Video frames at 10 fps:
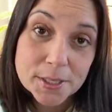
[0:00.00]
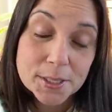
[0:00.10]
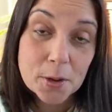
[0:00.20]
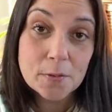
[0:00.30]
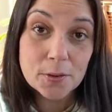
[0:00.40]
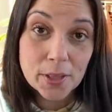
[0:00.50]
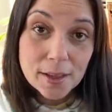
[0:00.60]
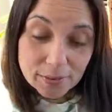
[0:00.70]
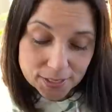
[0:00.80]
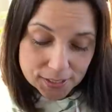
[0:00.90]
So if you
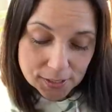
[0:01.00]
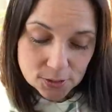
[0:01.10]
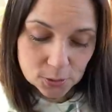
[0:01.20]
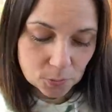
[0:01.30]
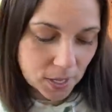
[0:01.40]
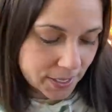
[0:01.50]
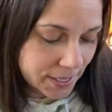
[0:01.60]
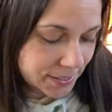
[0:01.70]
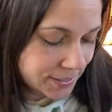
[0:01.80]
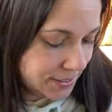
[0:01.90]
like vintage, you'll want
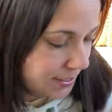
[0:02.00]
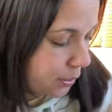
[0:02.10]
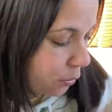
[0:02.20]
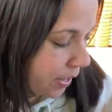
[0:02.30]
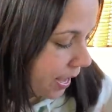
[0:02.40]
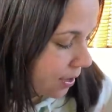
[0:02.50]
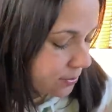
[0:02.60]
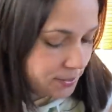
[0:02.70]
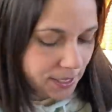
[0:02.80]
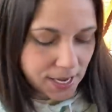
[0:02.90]
to stick
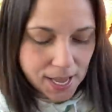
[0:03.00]
around.